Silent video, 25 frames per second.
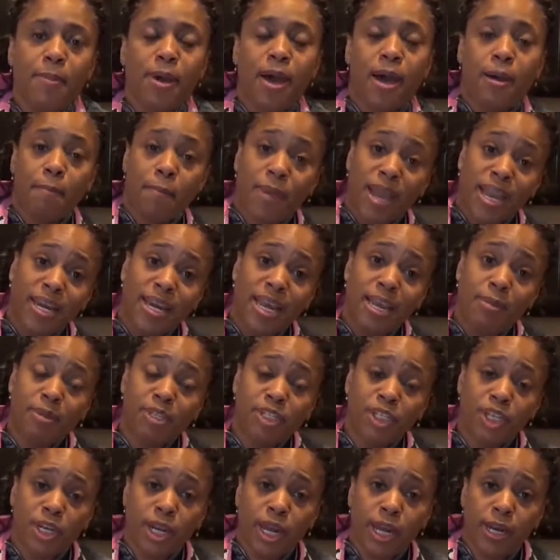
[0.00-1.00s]
My name
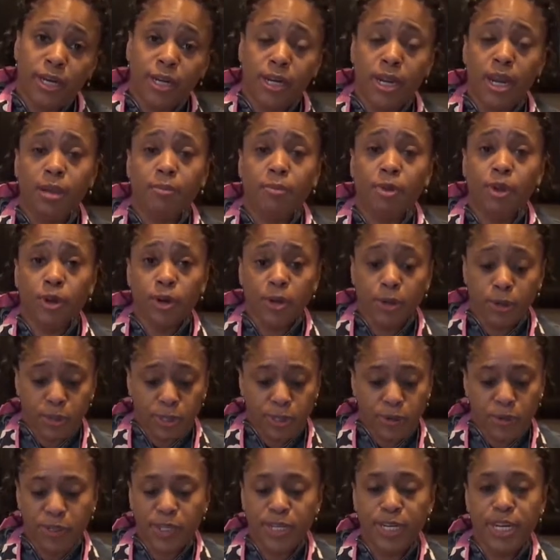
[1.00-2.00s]
is Yolanda and I'm your
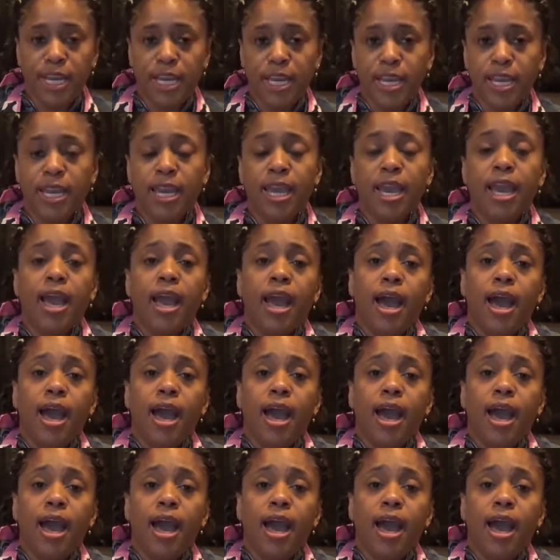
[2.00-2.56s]
host for today.